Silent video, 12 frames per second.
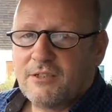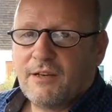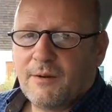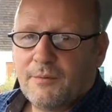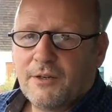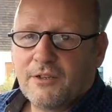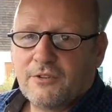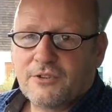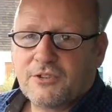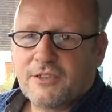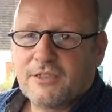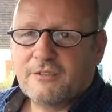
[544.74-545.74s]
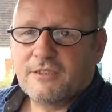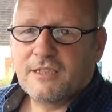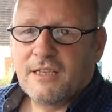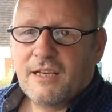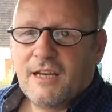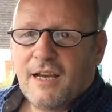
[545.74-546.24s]
do happen at crossroads
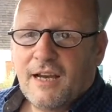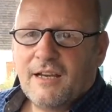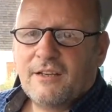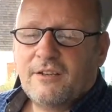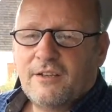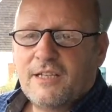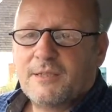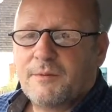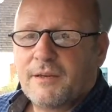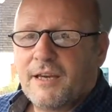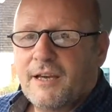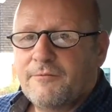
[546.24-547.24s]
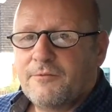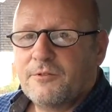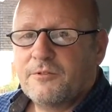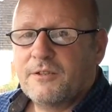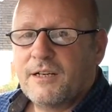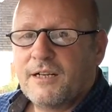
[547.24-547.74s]
and you need to be
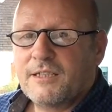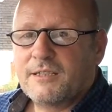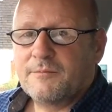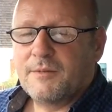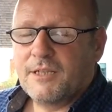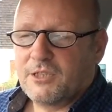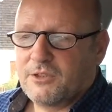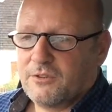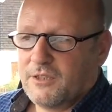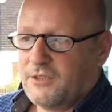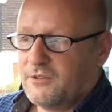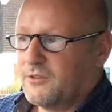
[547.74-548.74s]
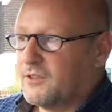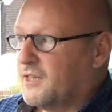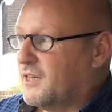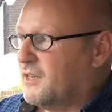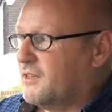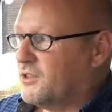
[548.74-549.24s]
careful and to make sure that you're
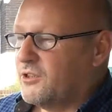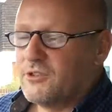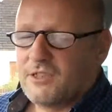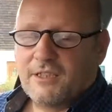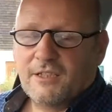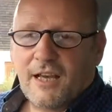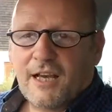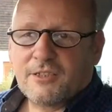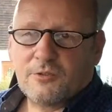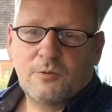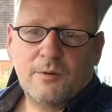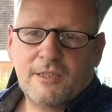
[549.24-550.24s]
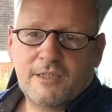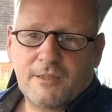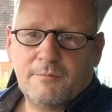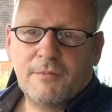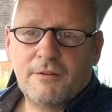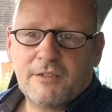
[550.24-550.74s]
using, as always,
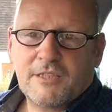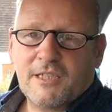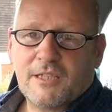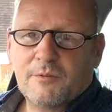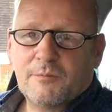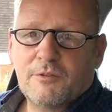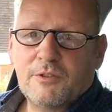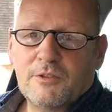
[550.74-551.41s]
the mirror signal